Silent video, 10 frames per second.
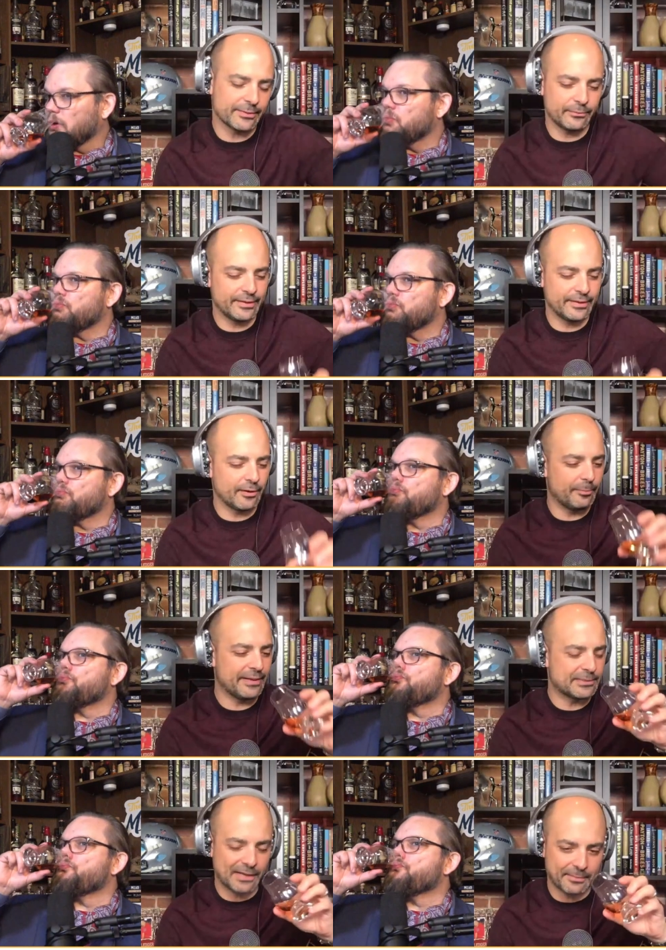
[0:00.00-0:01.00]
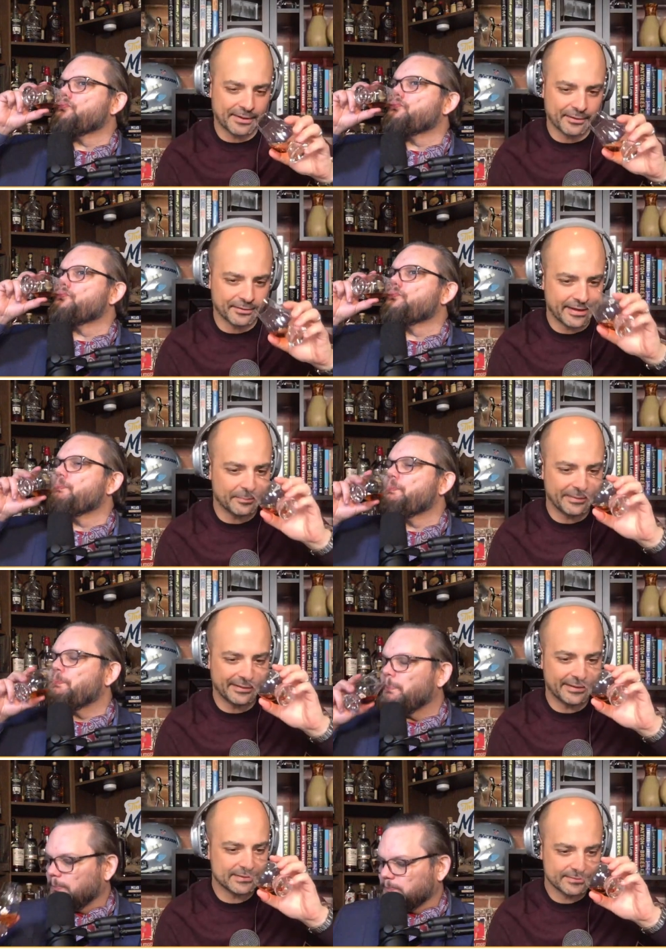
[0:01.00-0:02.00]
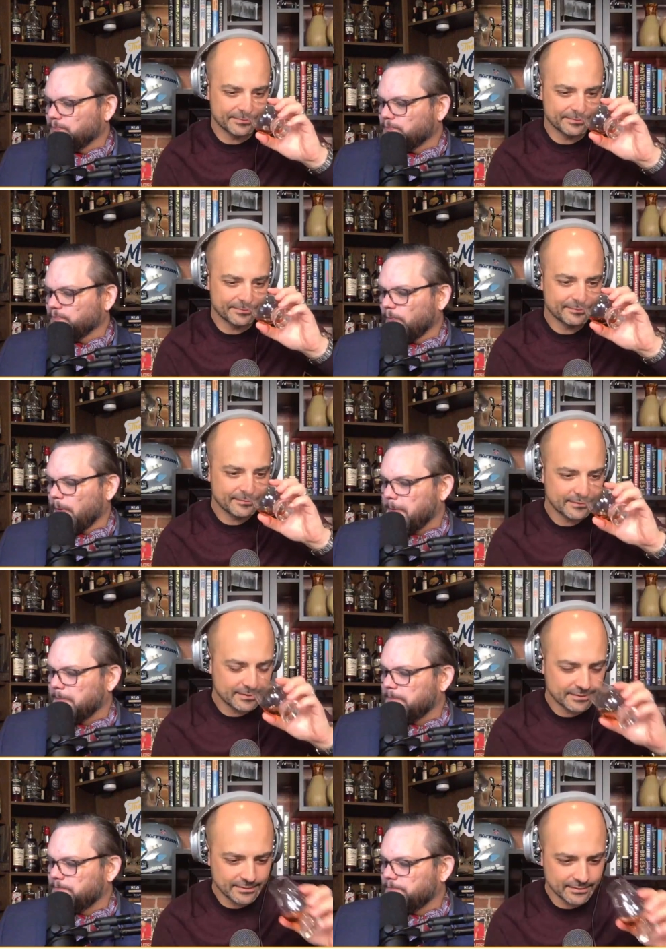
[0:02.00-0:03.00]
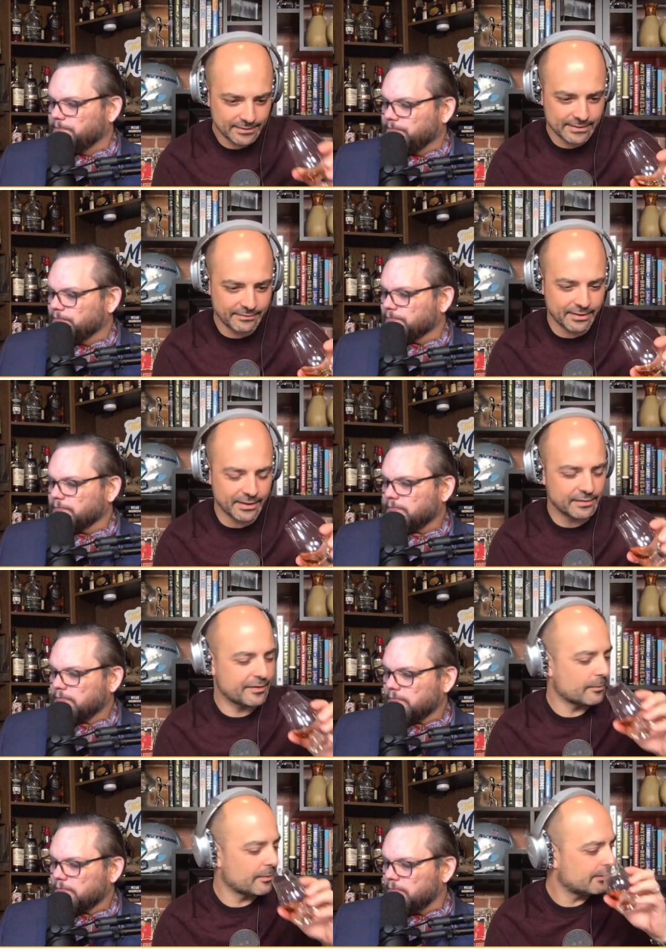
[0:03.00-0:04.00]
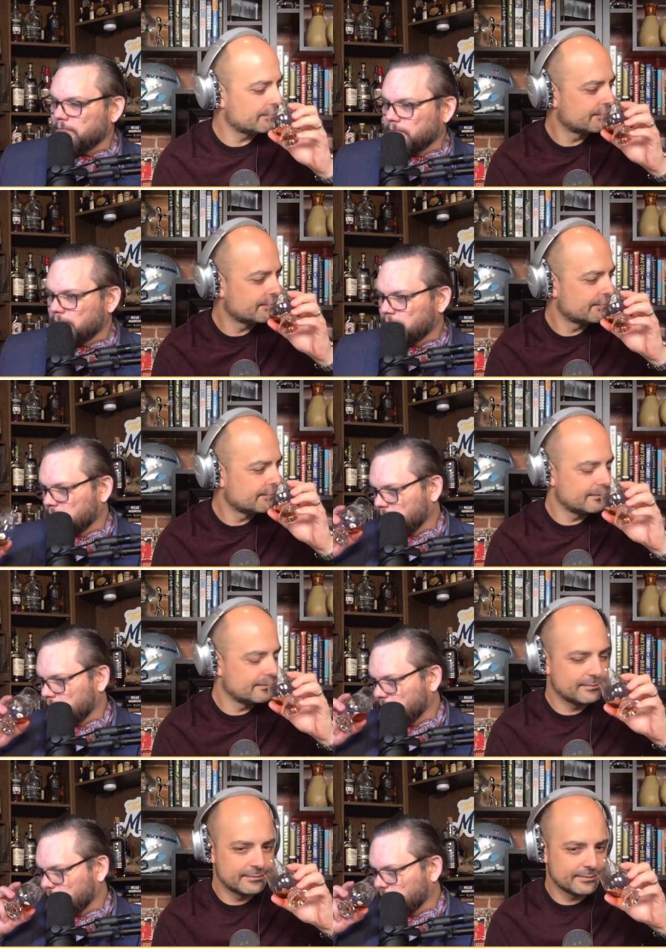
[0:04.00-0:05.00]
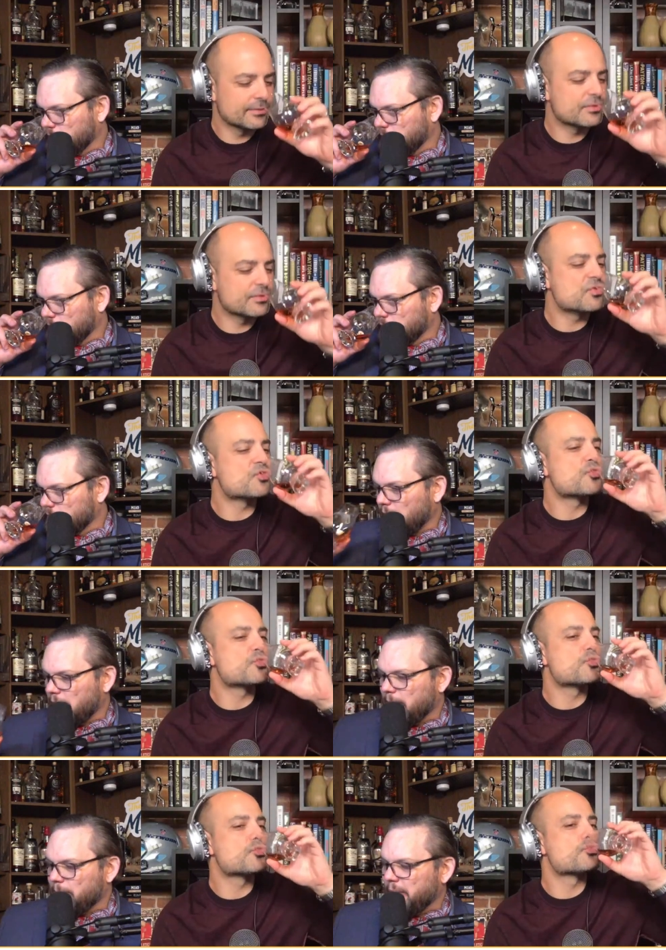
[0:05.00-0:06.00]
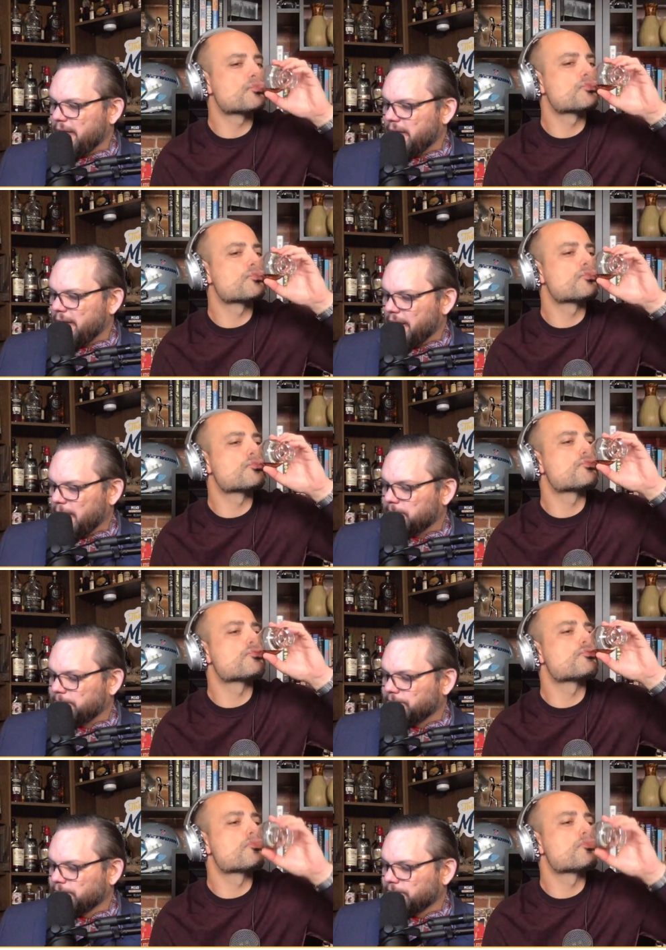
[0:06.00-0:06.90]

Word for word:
Speaker 1: we, we know B's probably going down, but let's let's give it a nice farewell.
Speaker 2: Yeah, B. Um,